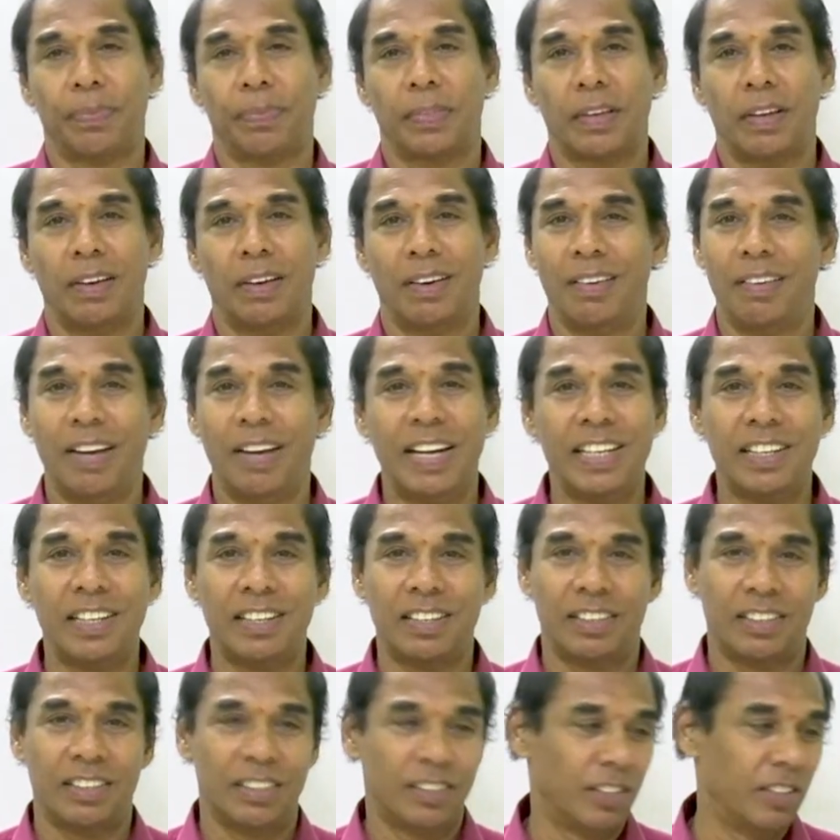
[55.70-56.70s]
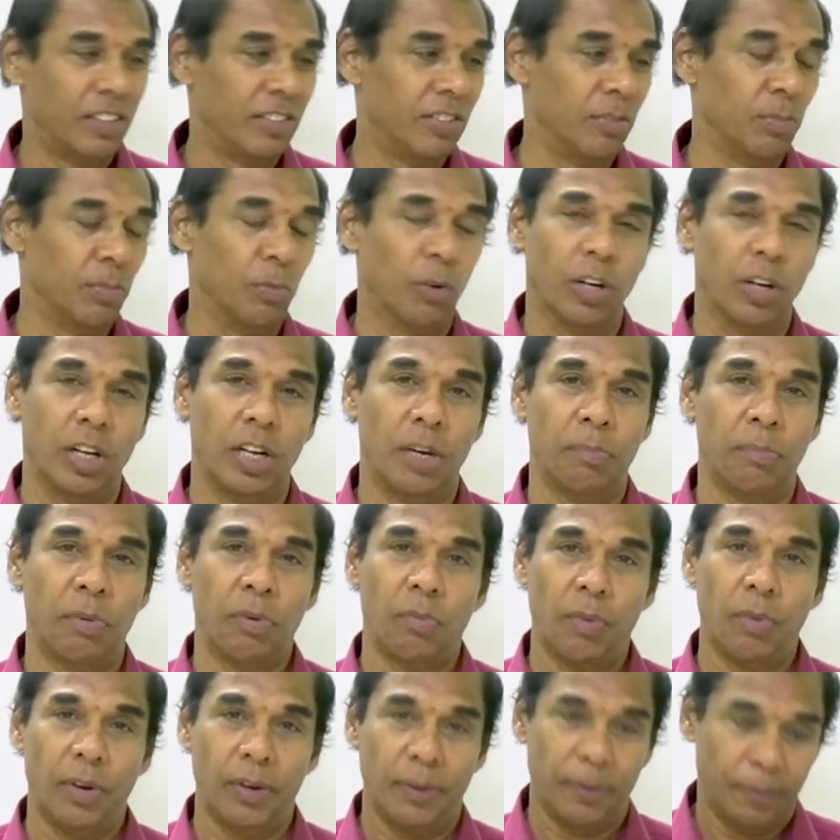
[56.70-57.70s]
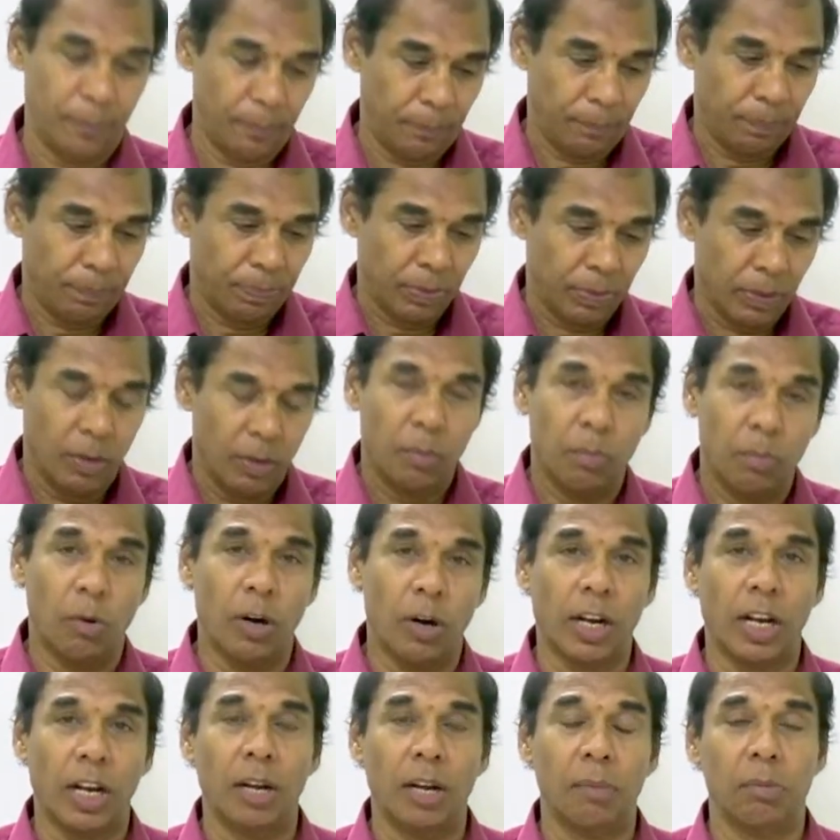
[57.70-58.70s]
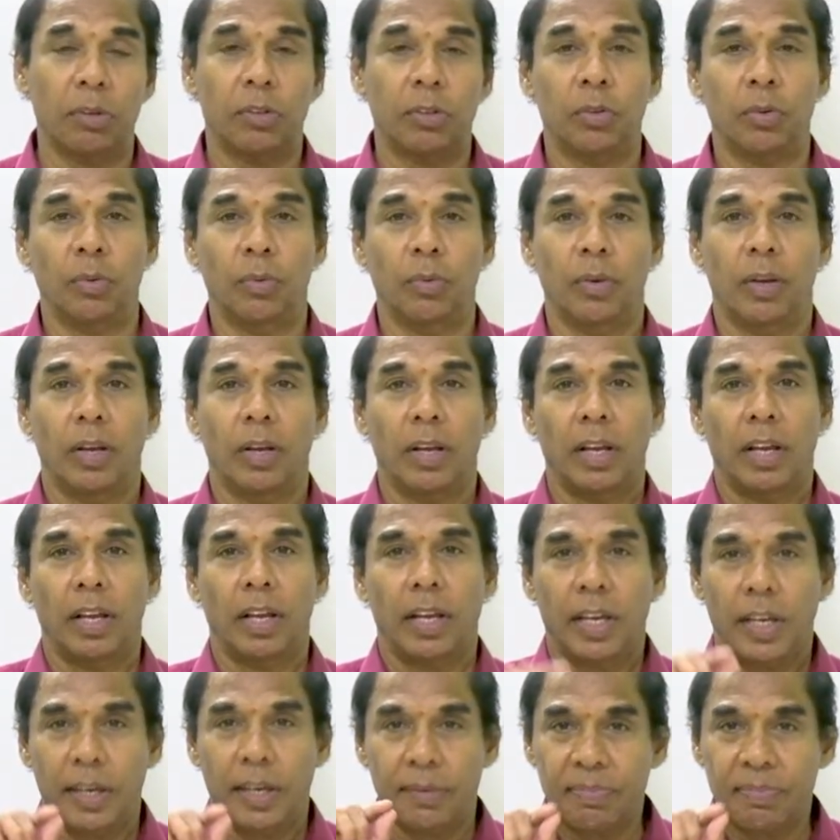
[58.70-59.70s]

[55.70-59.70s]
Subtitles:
right? This is model number 1. Model number 2, if the